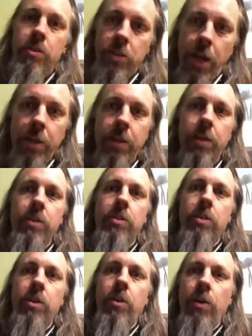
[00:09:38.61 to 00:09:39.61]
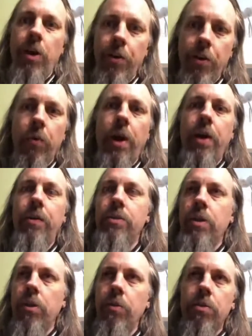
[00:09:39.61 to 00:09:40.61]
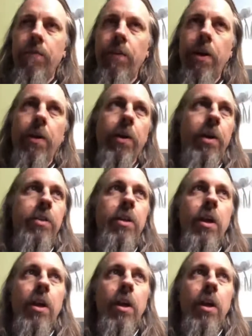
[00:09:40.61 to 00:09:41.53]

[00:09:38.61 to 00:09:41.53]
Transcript: Satanists, you know, the undergrounders, the Luciferians.